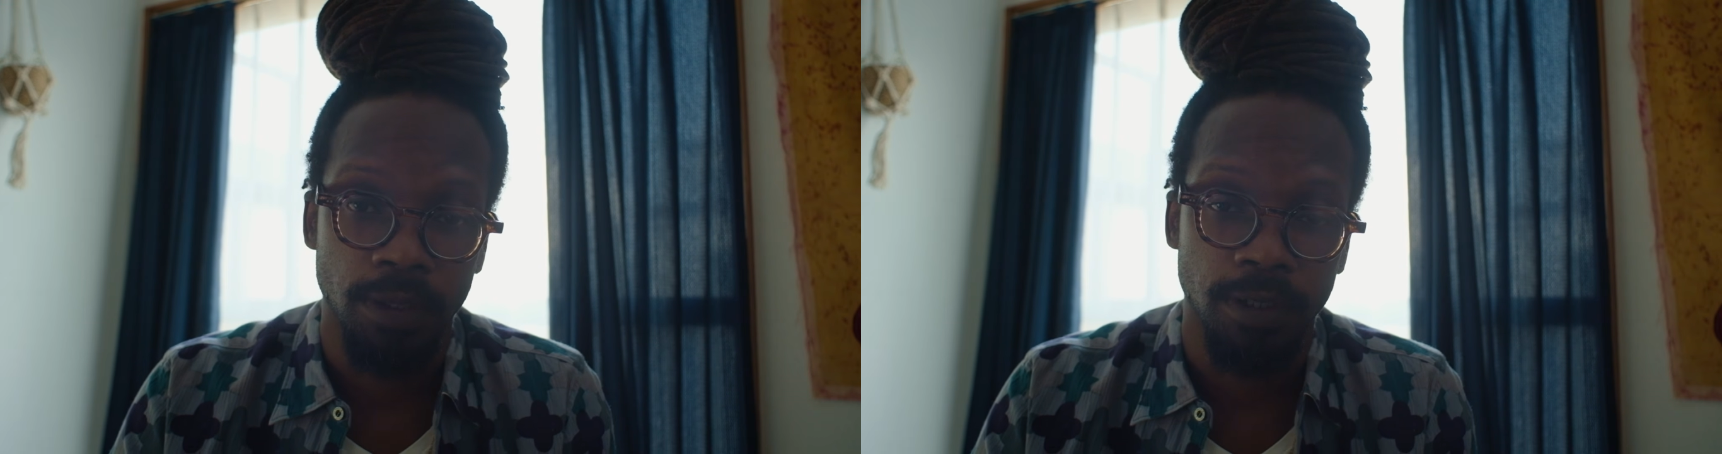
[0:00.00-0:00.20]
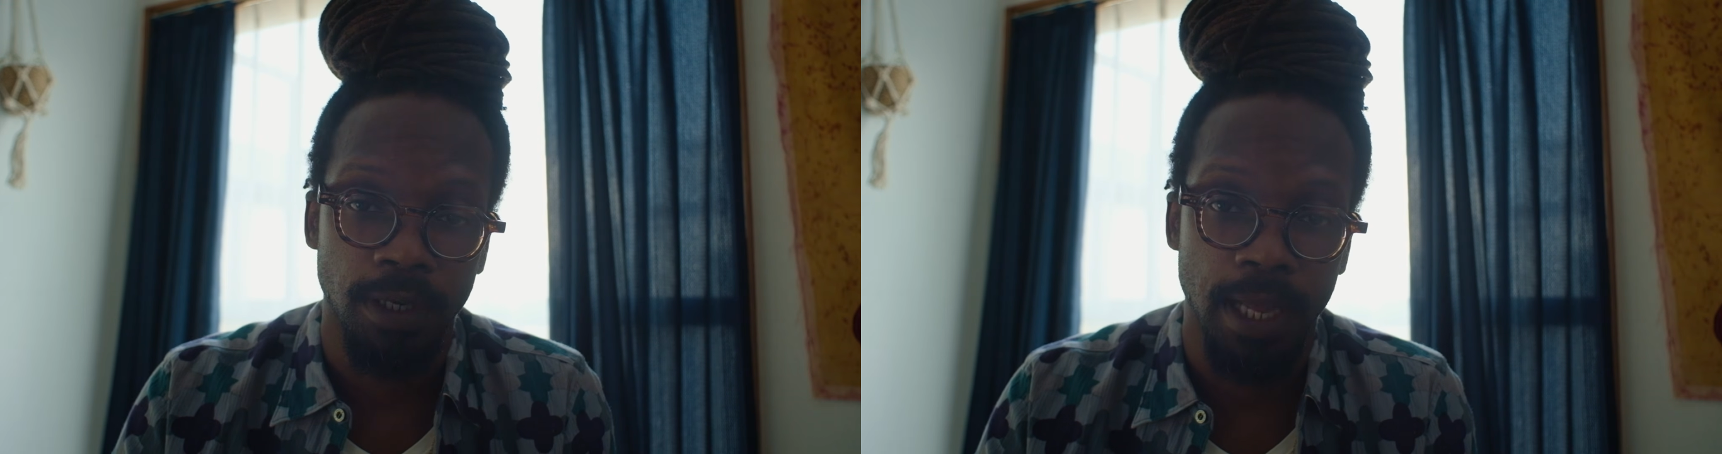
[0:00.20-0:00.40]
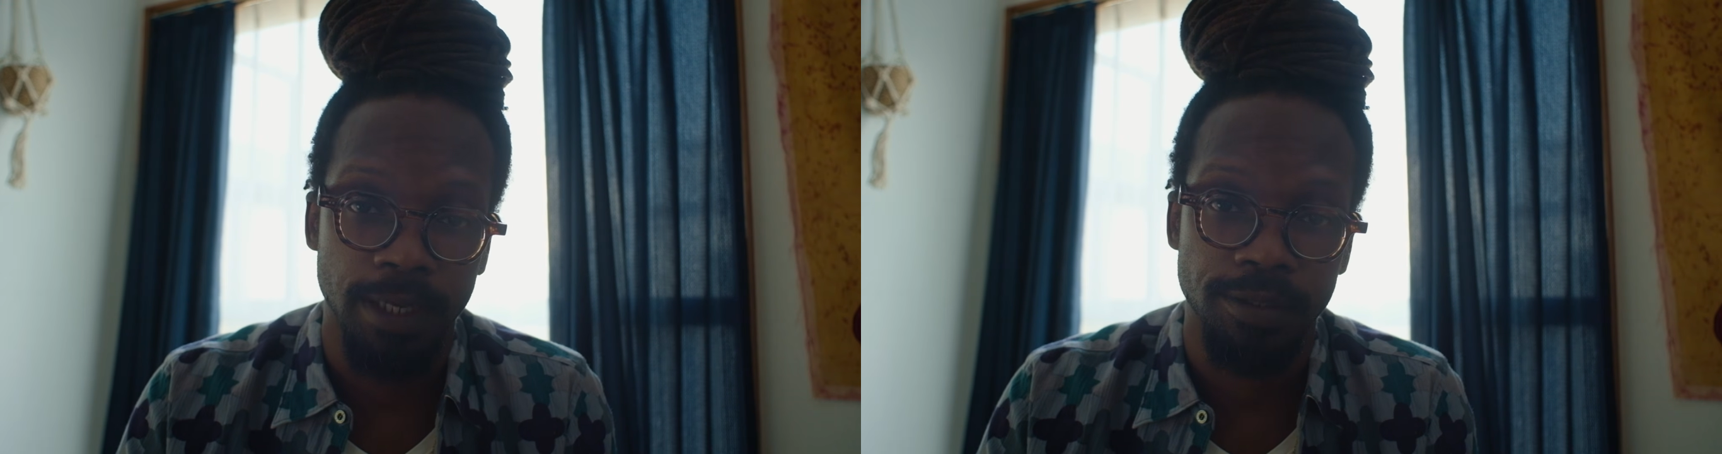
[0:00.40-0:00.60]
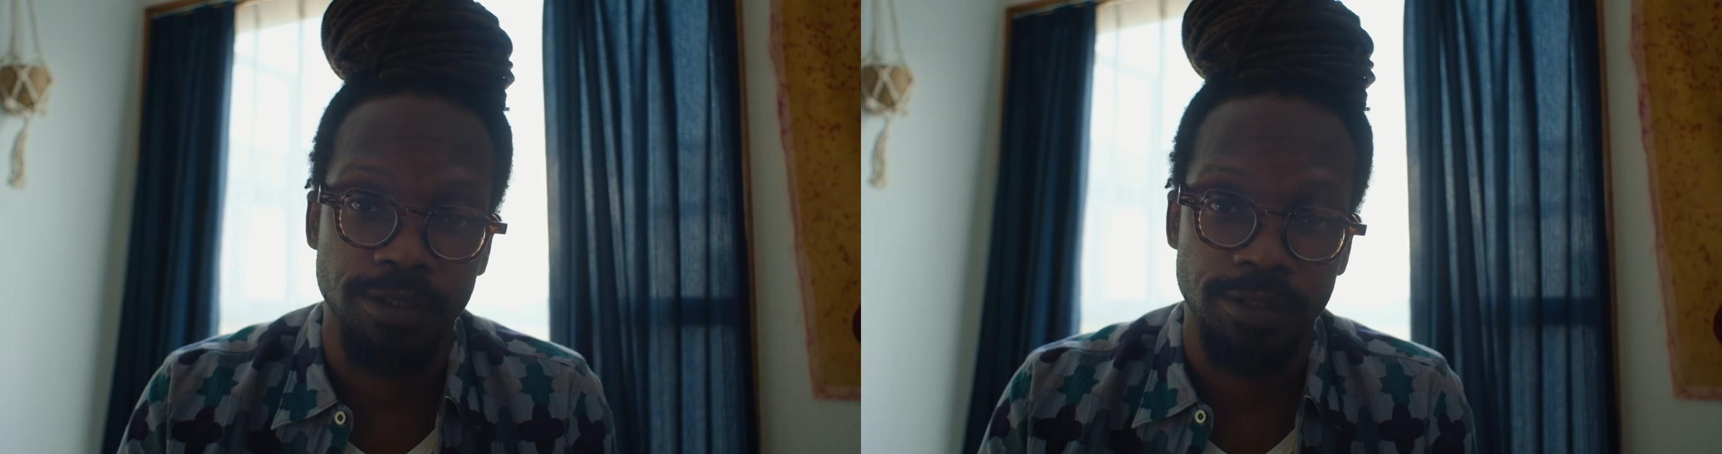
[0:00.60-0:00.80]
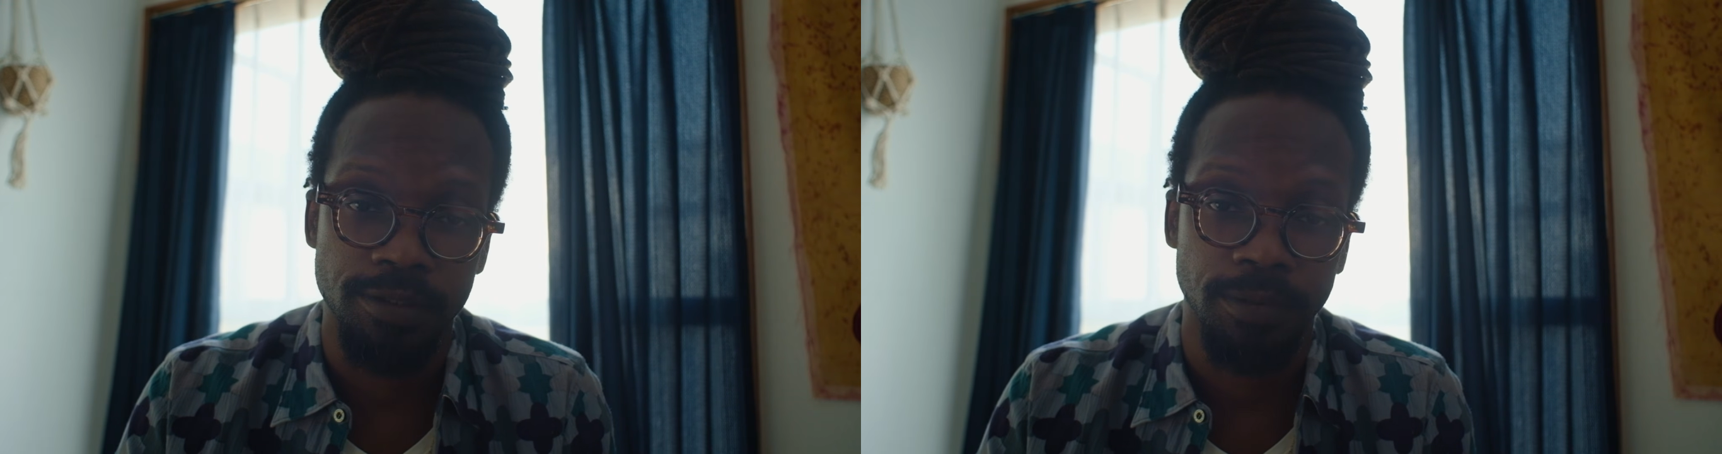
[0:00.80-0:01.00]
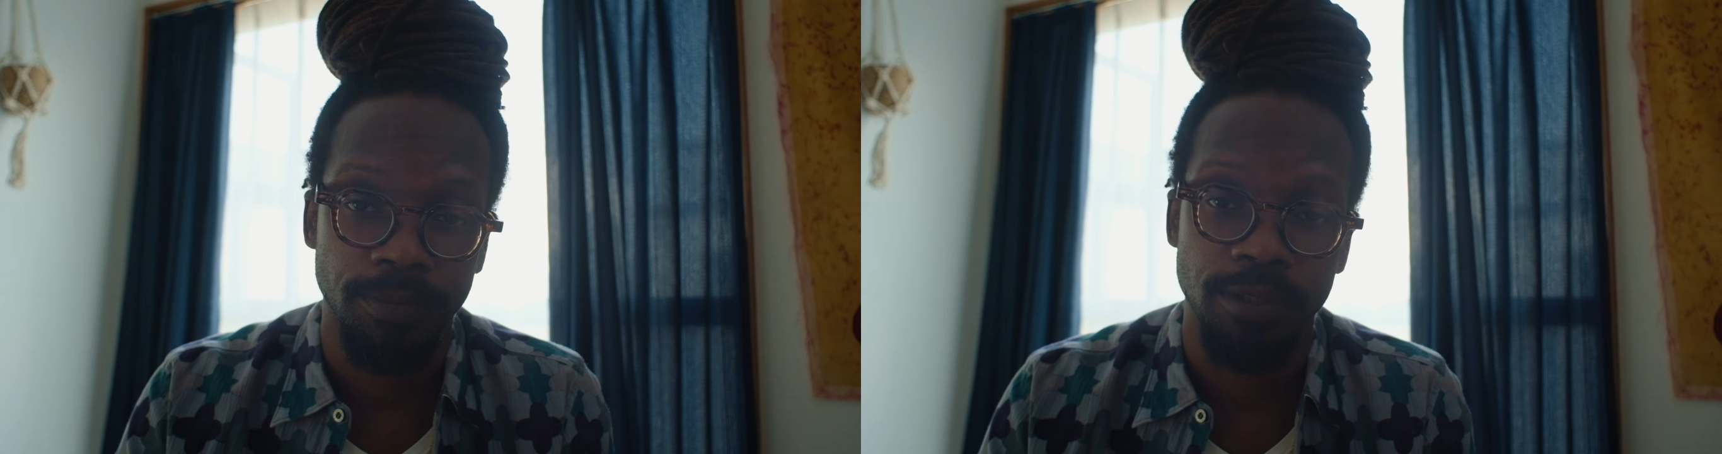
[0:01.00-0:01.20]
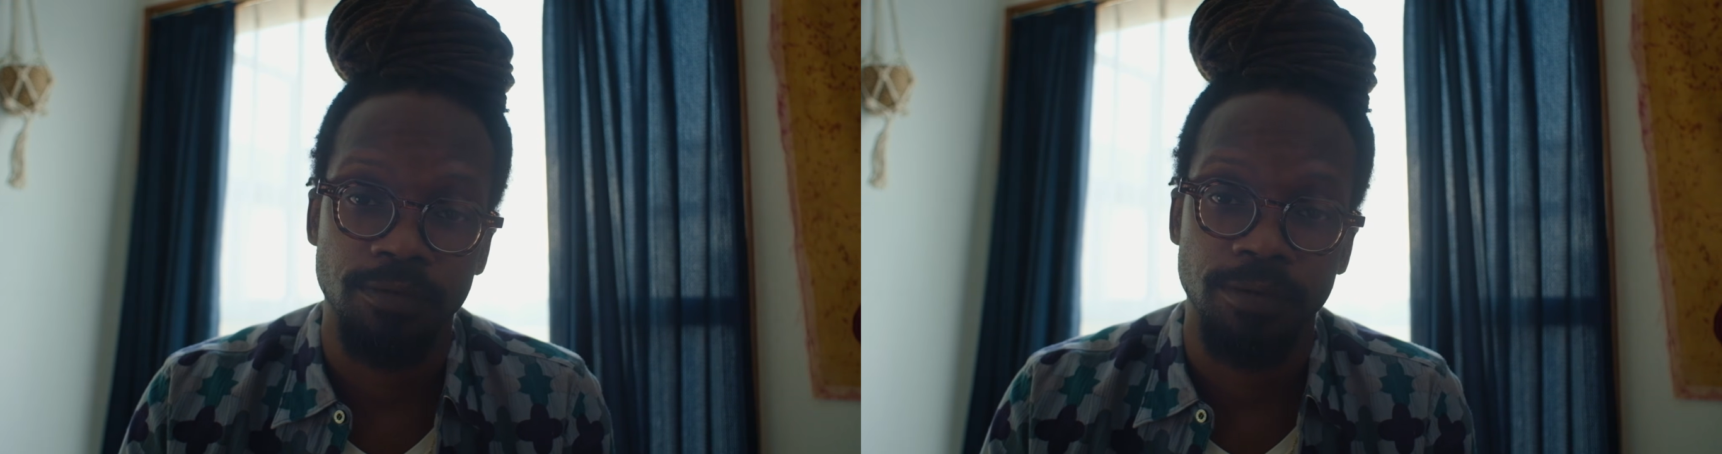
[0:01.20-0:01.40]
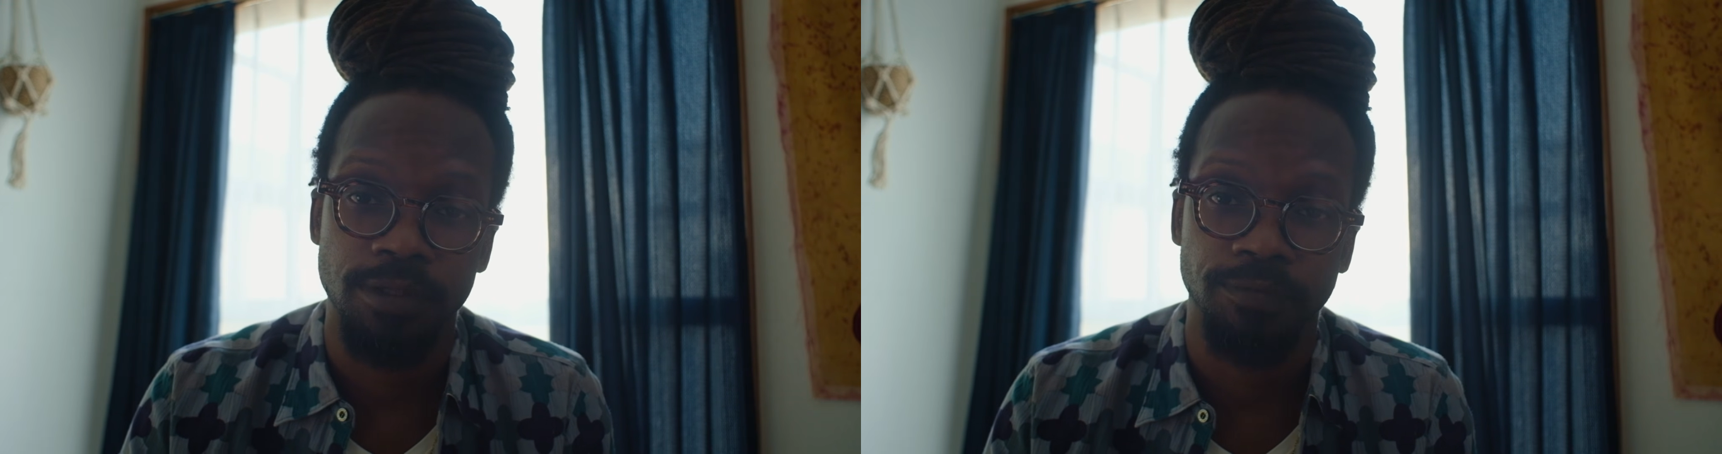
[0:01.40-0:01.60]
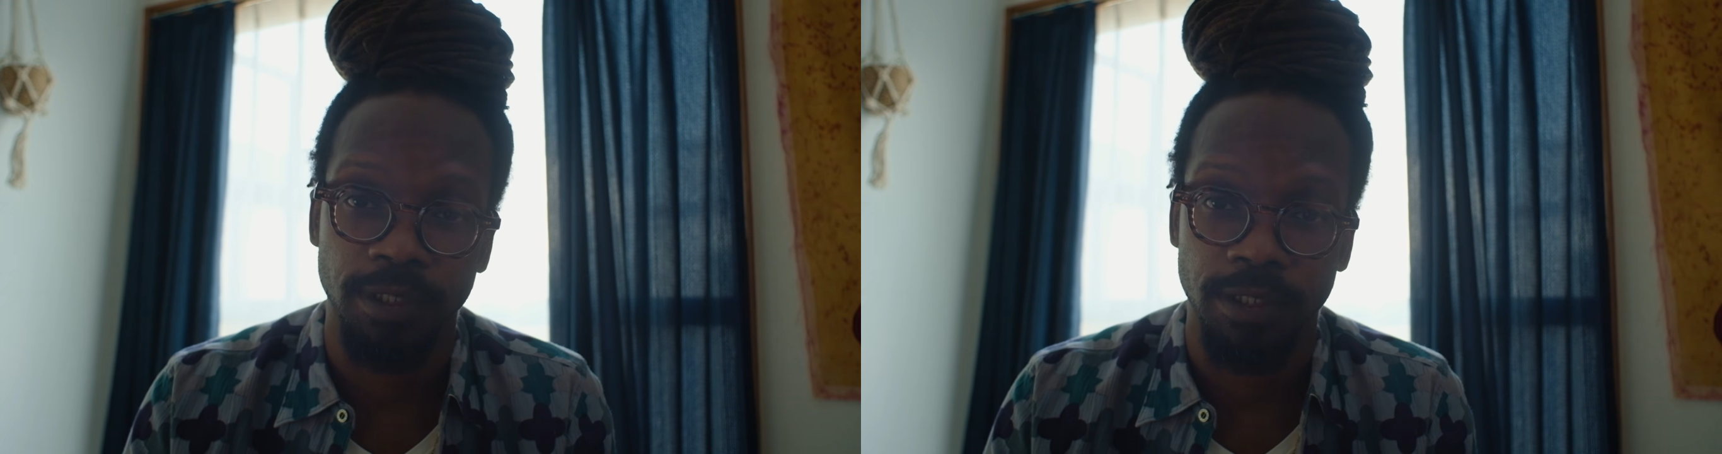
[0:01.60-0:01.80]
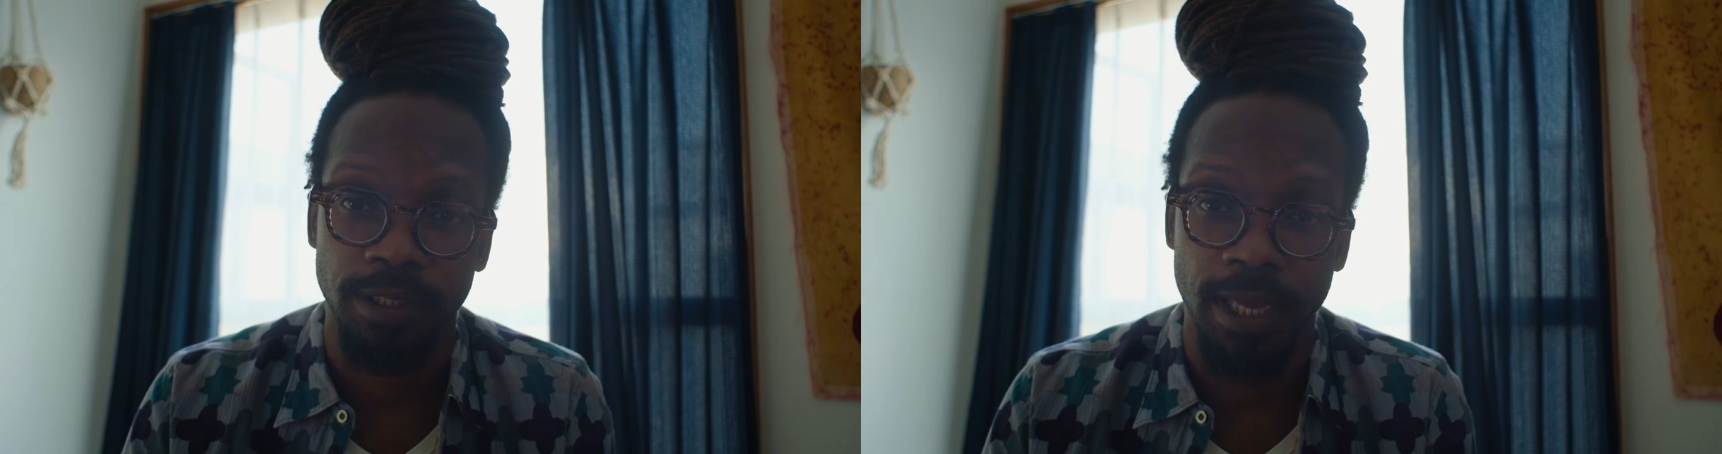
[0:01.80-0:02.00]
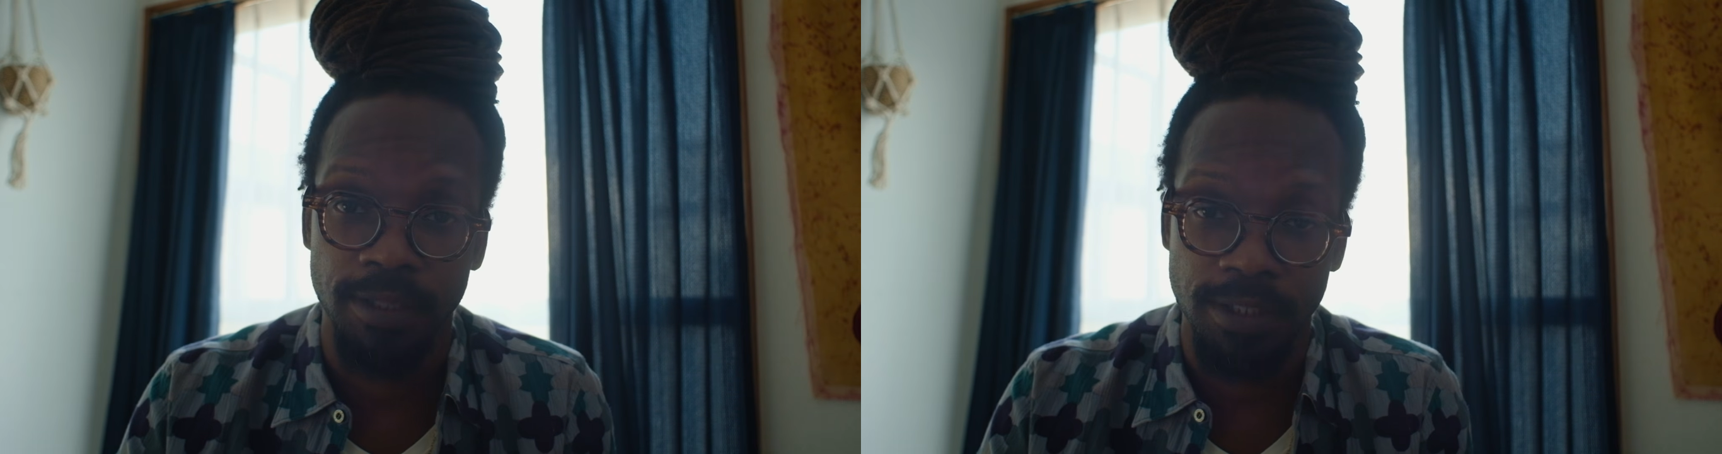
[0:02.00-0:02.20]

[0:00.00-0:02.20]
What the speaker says: the Leica system, and specifically the